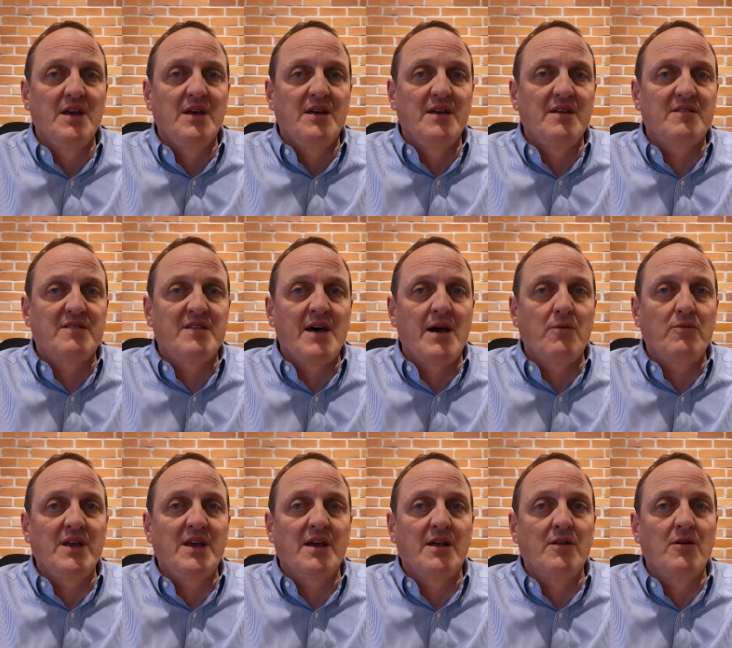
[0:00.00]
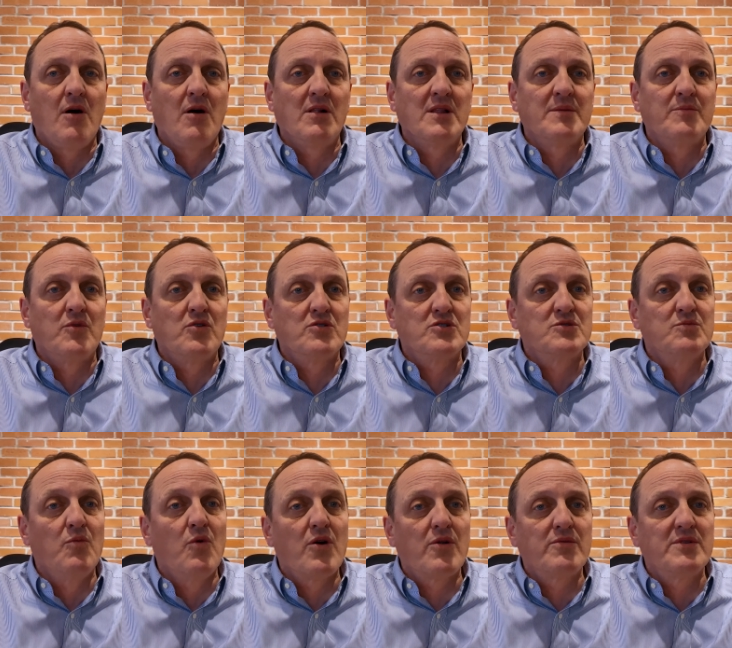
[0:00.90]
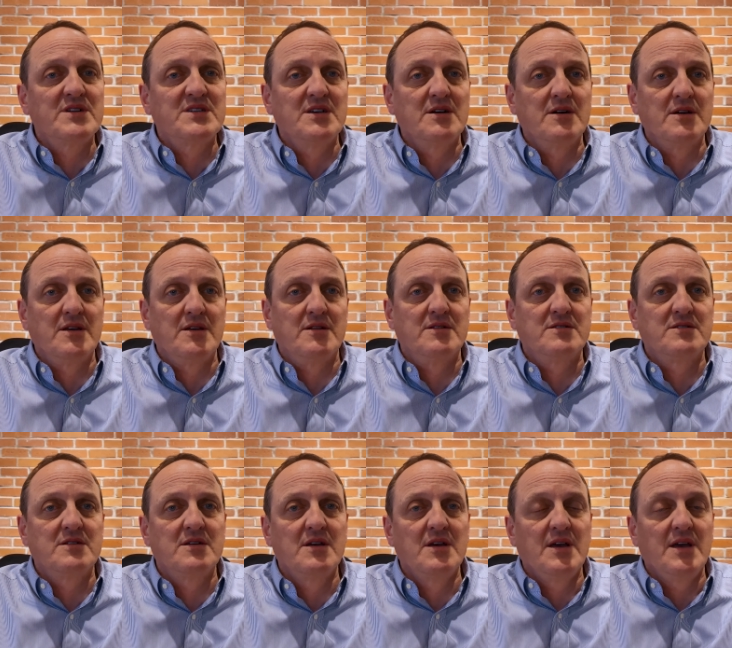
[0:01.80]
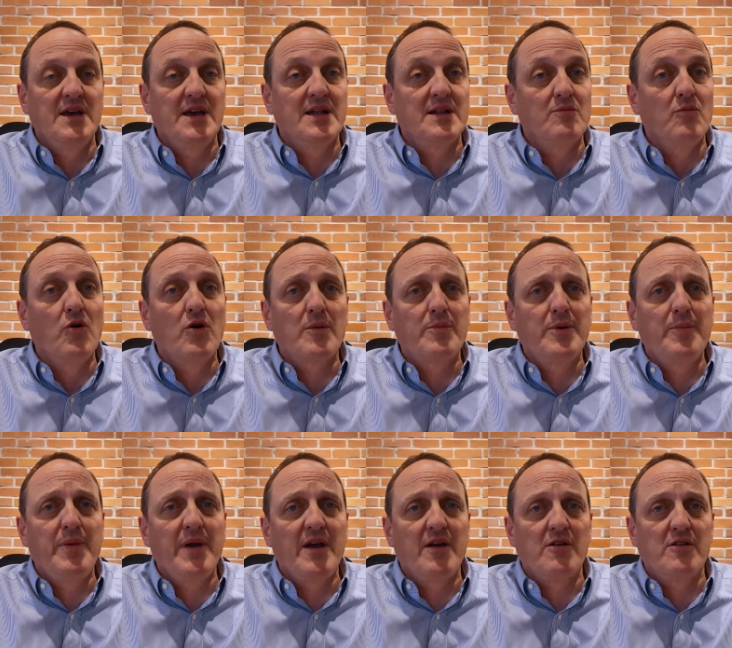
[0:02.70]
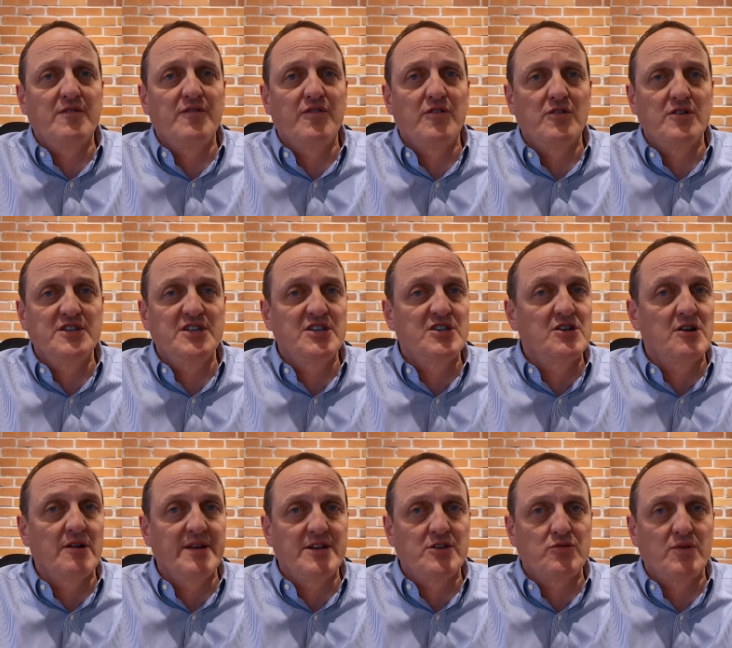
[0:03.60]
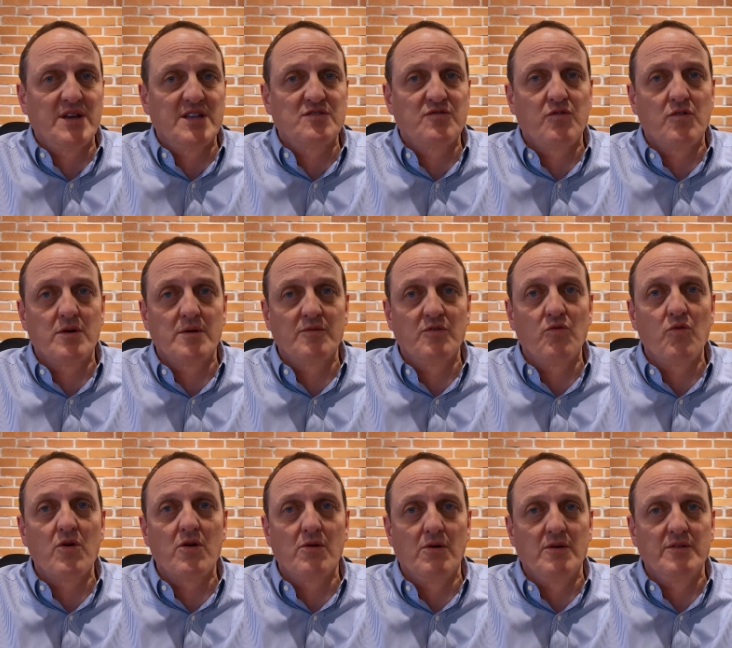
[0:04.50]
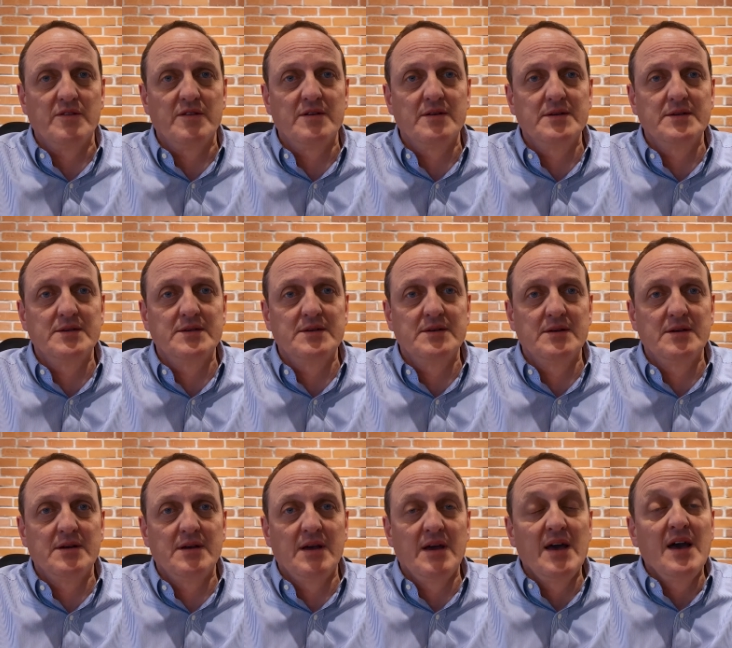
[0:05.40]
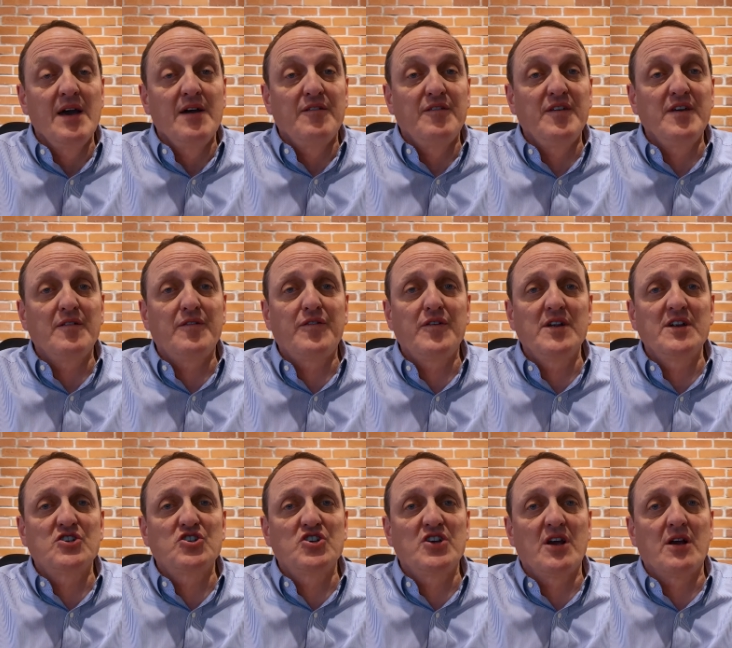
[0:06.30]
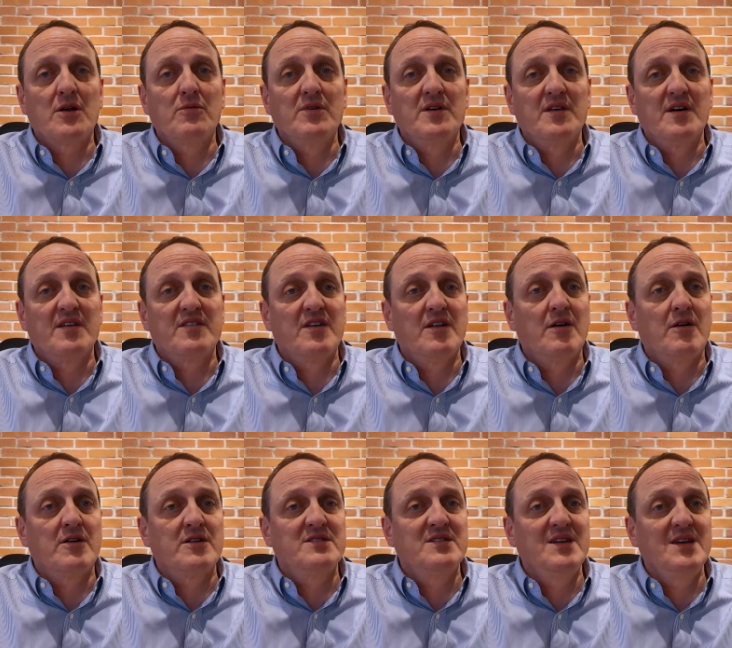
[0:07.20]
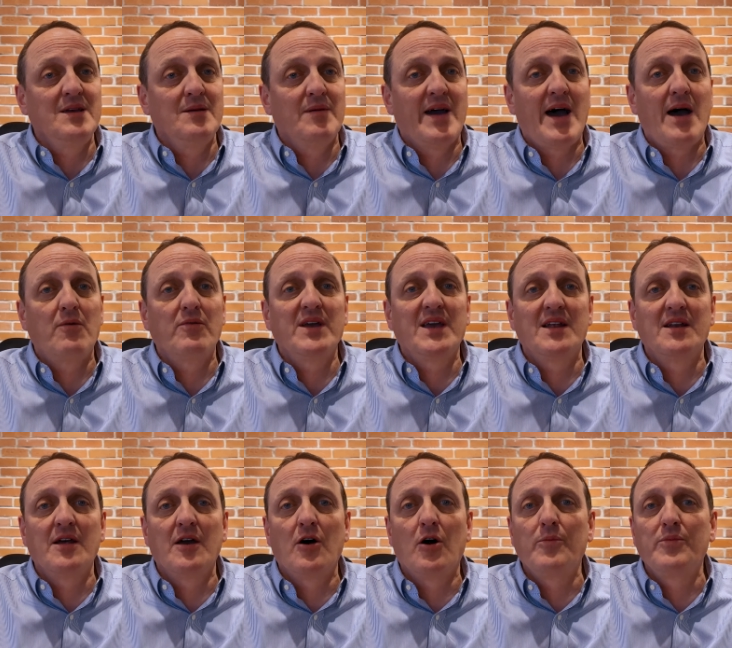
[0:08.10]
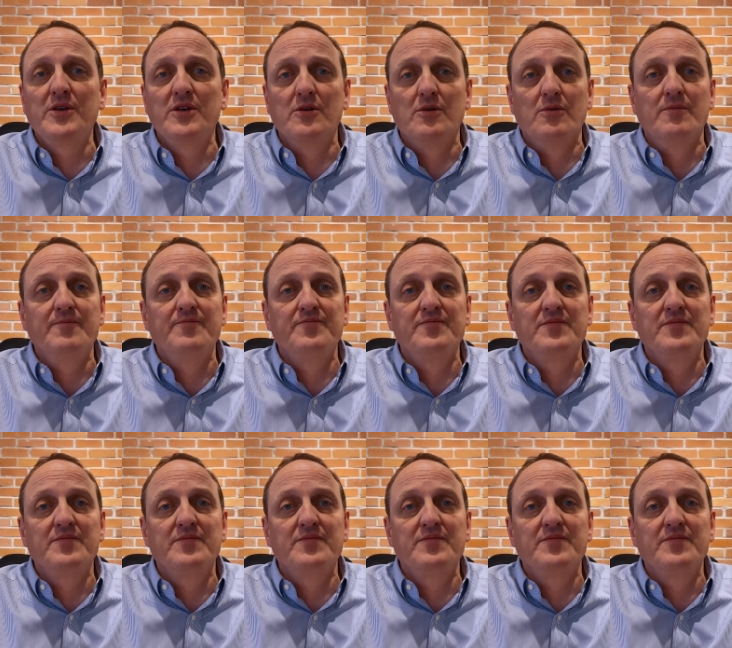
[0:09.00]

is that we can all emerge more resilient and more prepared for a digitally transformed world. Feel free to share with us and our team how we can help you